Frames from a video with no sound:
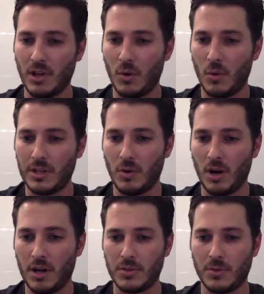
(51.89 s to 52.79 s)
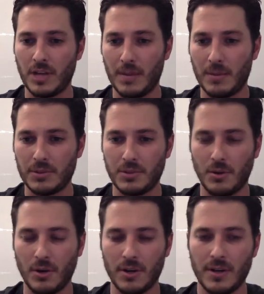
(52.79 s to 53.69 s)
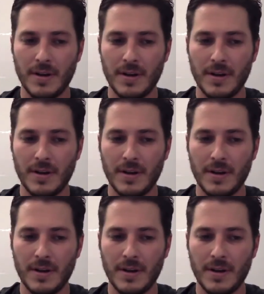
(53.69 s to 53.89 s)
flow when you walk into an Apple store.